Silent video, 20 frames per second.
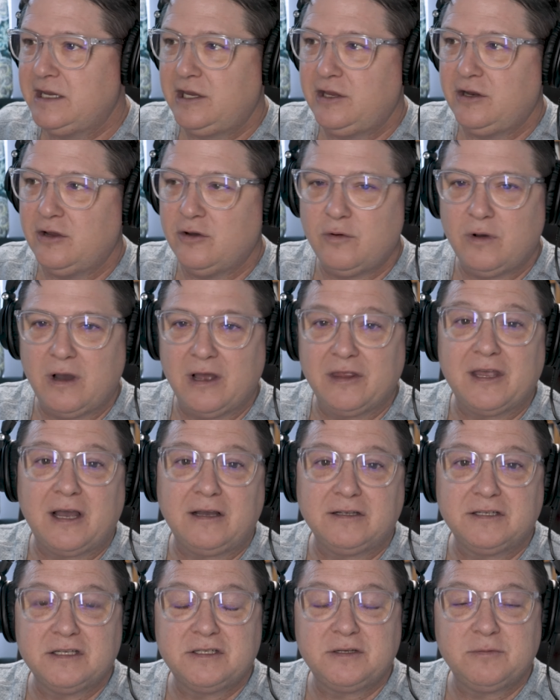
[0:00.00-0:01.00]
you know, a
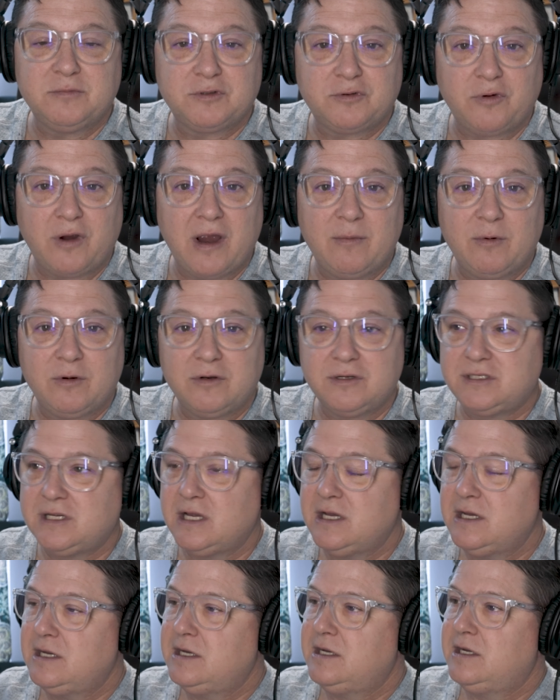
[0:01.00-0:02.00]
thousand
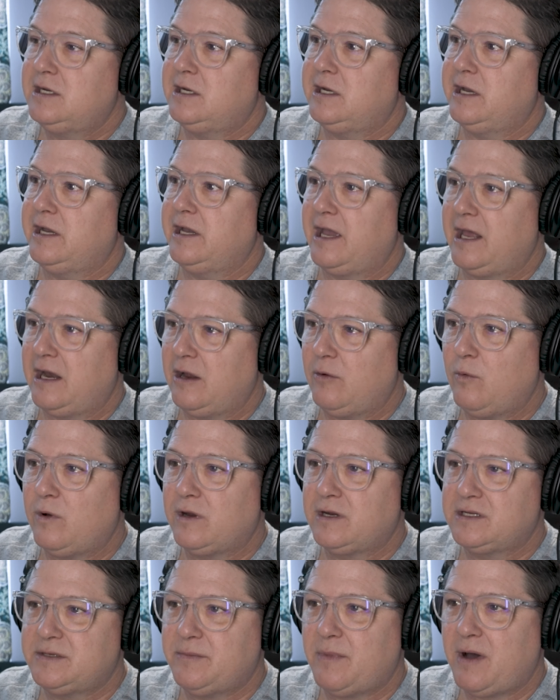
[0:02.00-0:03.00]
subscribers. Uh, and I
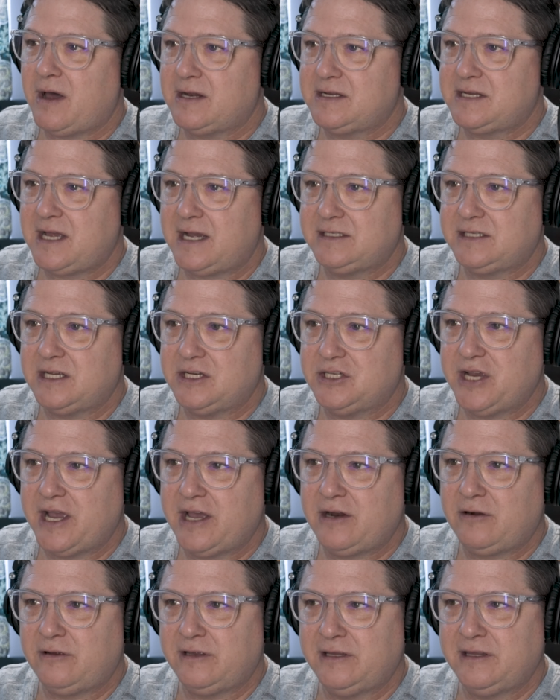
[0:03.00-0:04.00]
wanted to monetize the
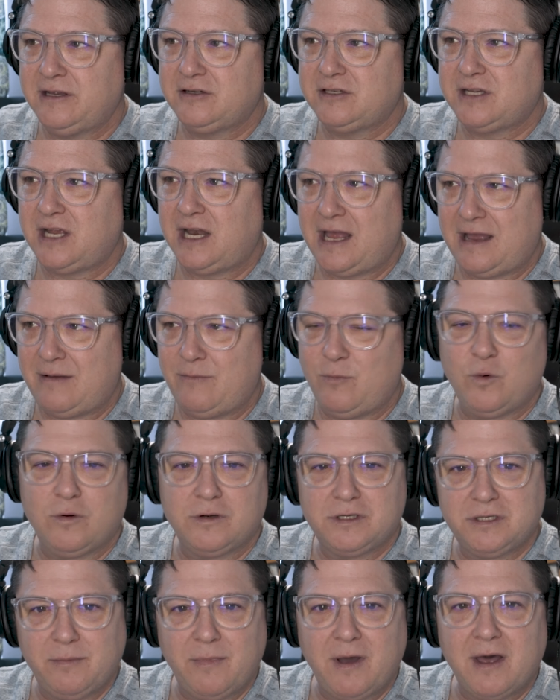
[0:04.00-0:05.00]
channel, and there's a lot
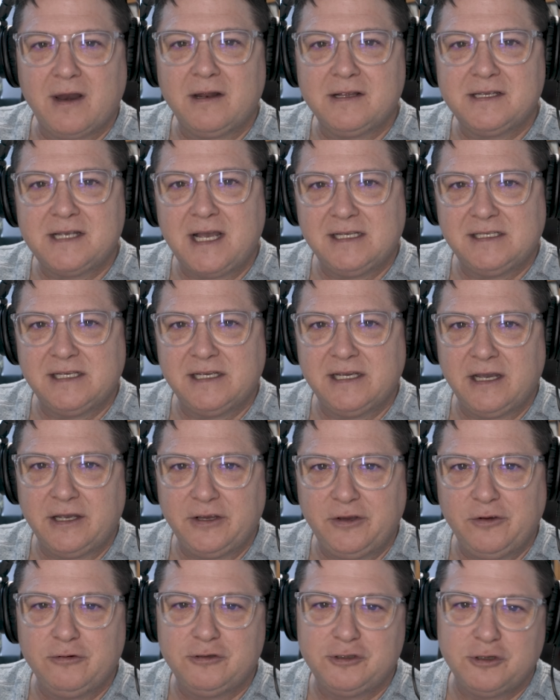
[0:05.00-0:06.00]
more to monetizing
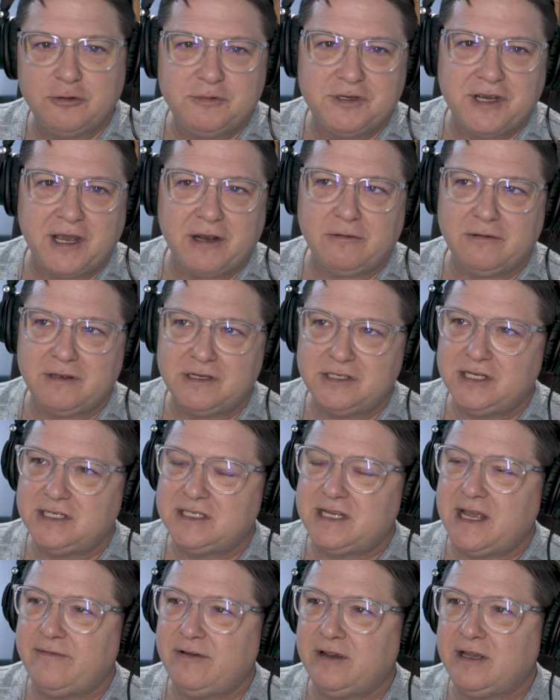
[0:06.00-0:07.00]
a YouTube channel than
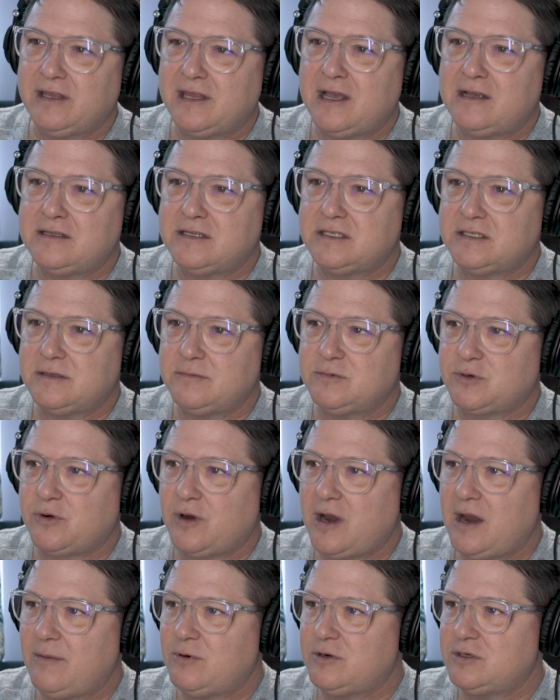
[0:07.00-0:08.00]
just having a thousand
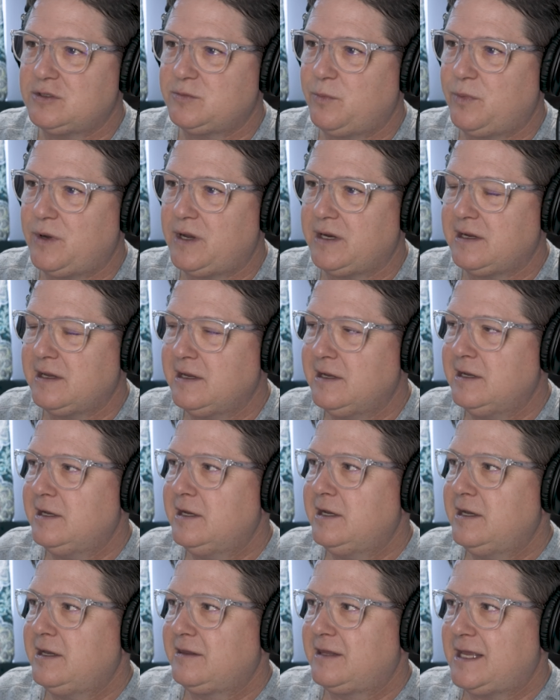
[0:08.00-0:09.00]
subscribers. But
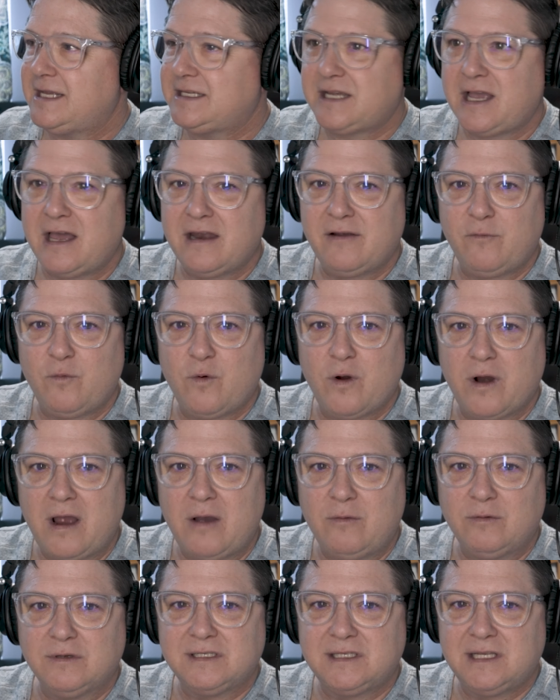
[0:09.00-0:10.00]
that's kind of where
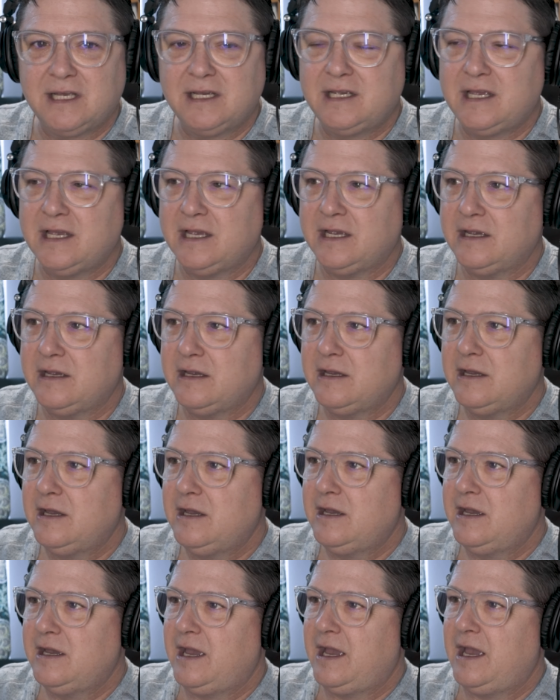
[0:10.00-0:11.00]
I was thinking,
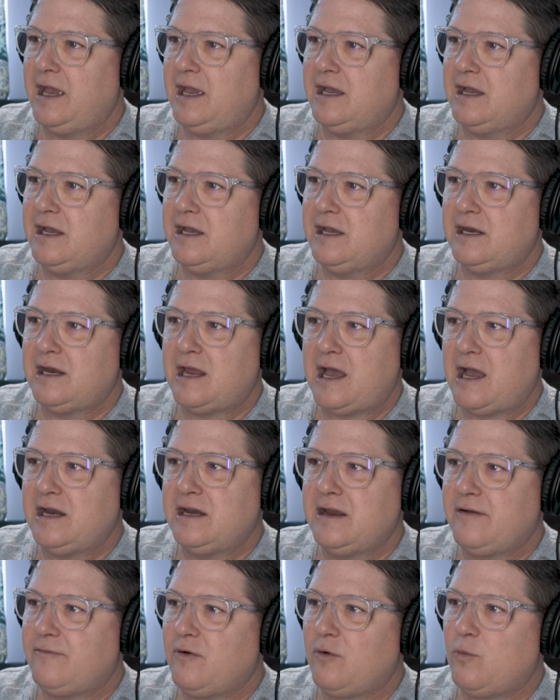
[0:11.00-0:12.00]
and
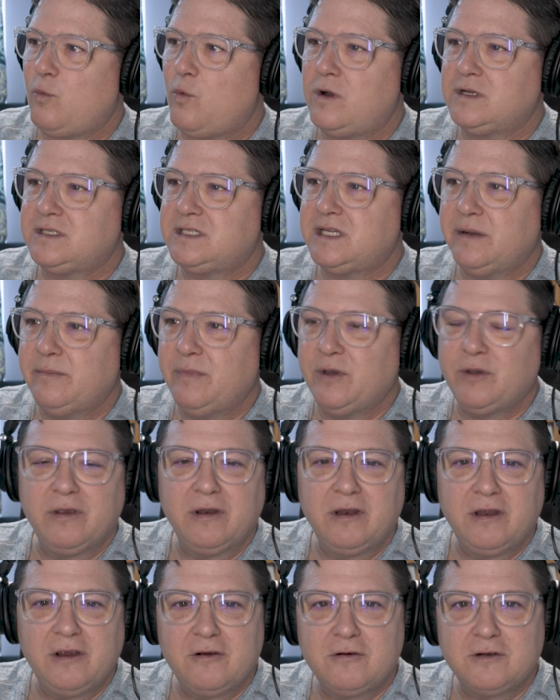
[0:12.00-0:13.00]
I never once in a
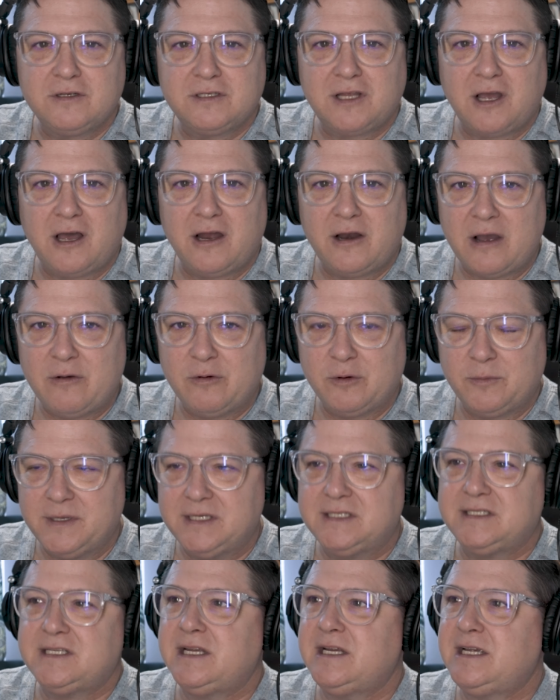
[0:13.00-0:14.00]
million years thought I would
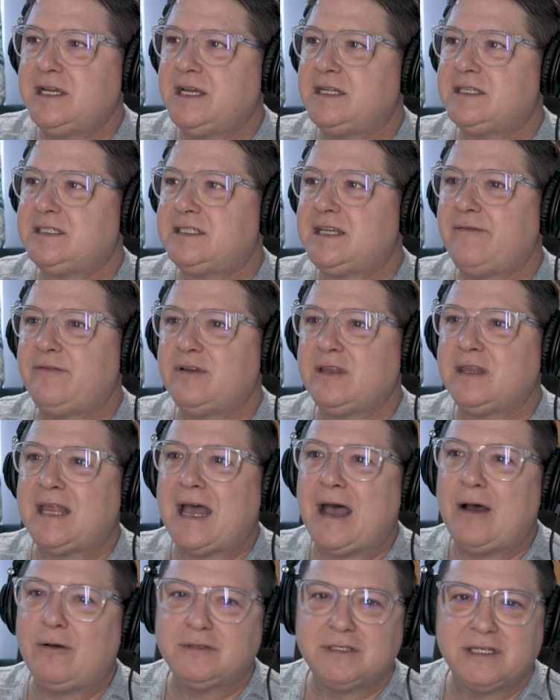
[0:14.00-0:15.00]
be sitting at
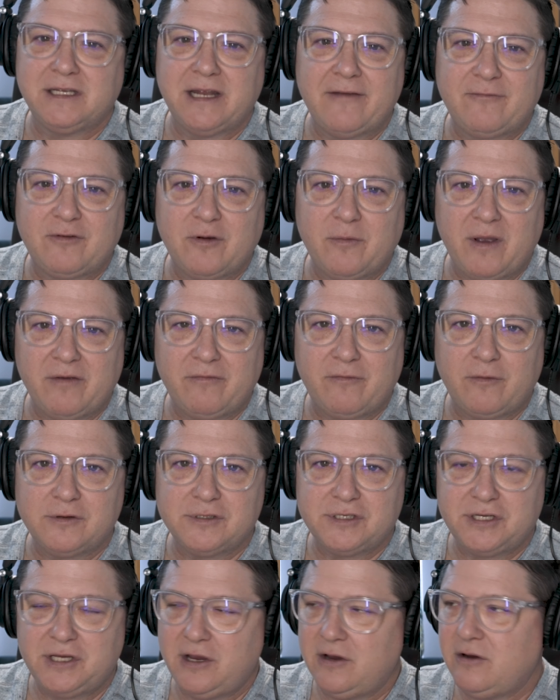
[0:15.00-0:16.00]
7,000 after my
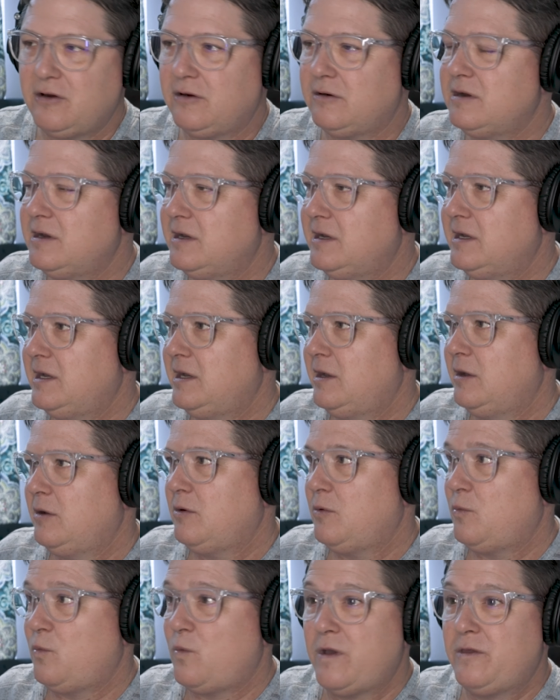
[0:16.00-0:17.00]
first year.
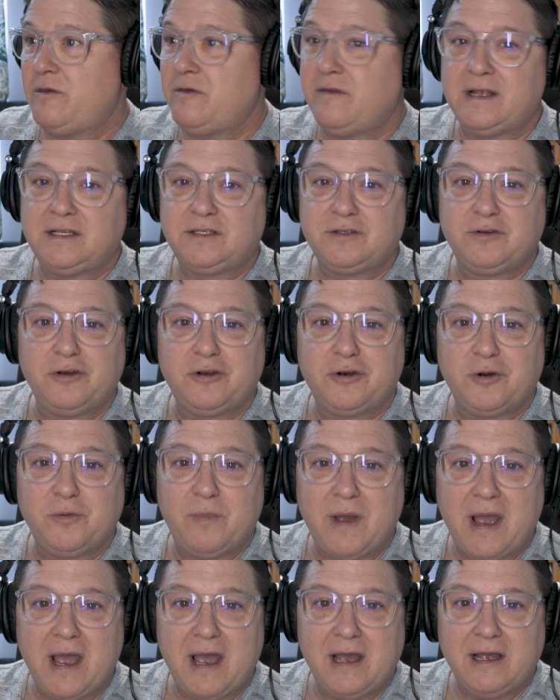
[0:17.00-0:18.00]
Whether that's good or
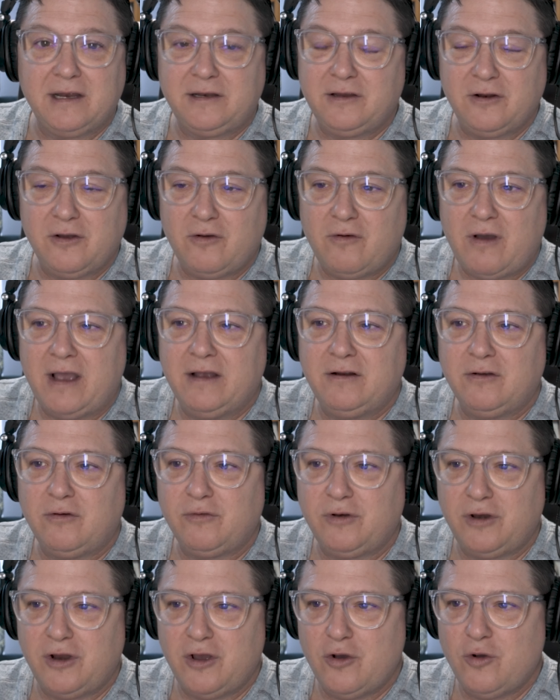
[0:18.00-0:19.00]
bad, you know, I
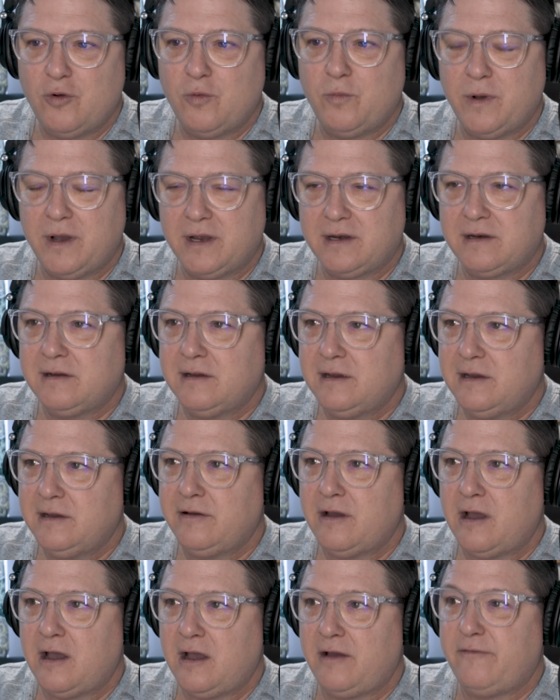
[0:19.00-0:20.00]
don't know, but
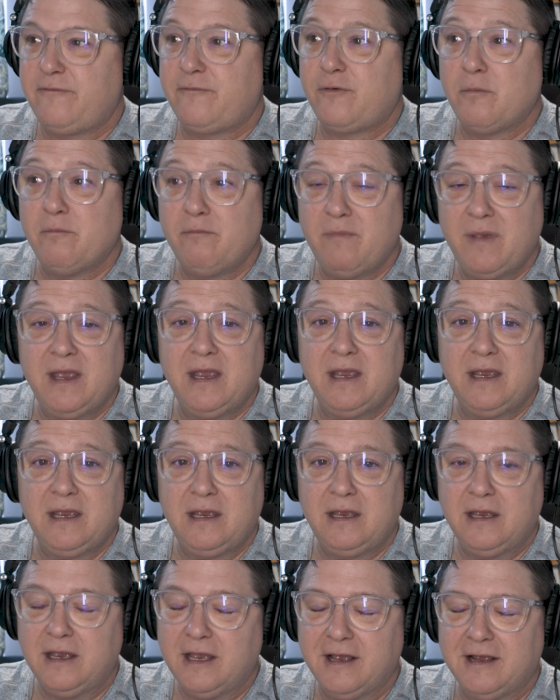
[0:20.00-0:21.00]
uh, for
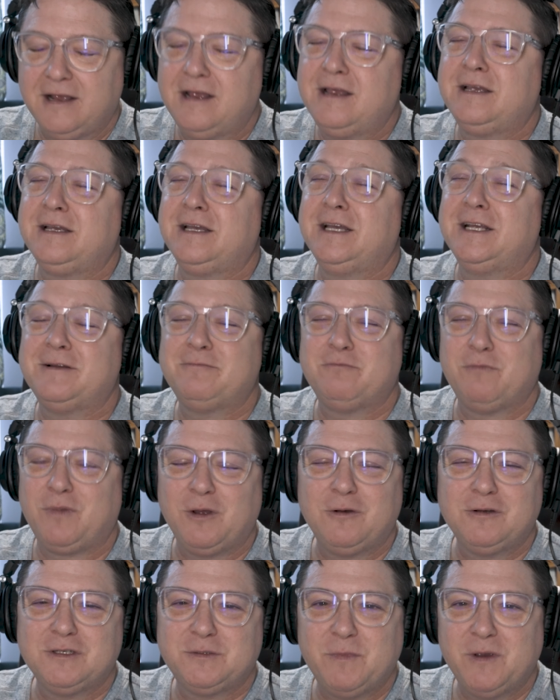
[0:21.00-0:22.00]
me, it, it
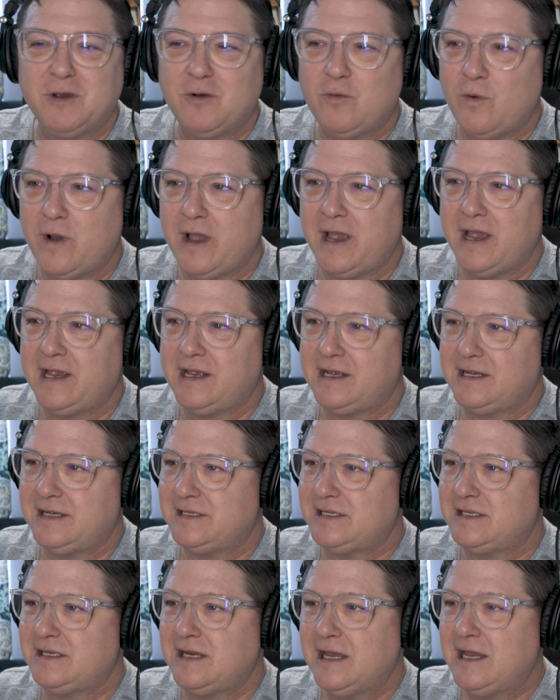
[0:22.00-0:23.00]
blows me away
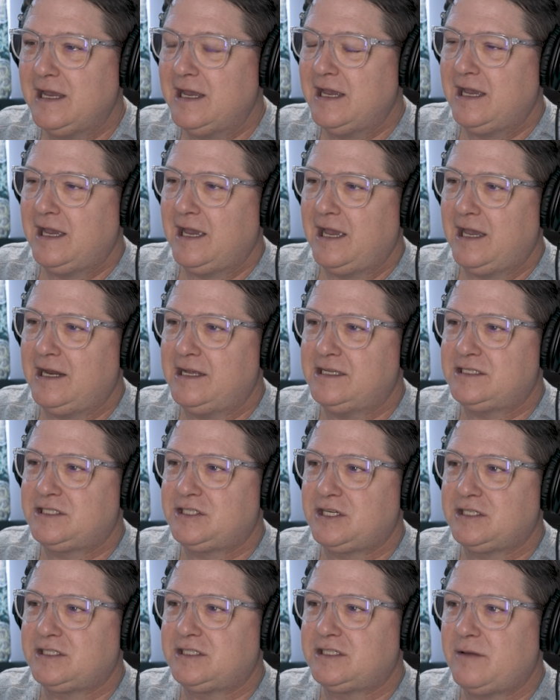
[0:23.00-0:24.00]
and and it's
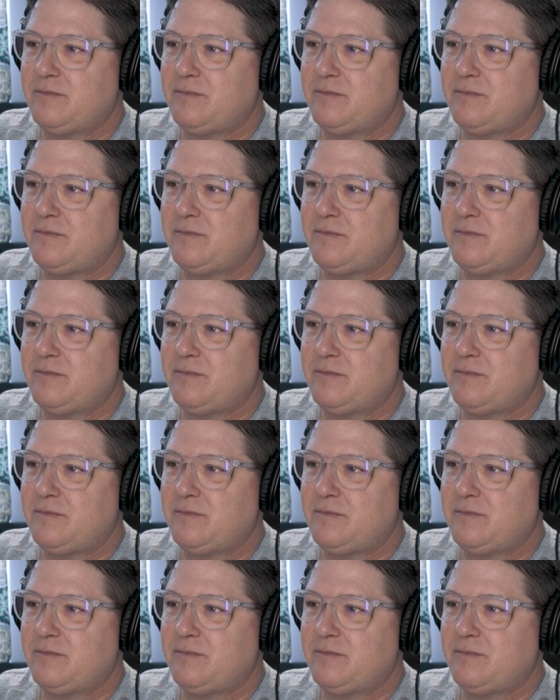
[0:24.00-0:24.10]
just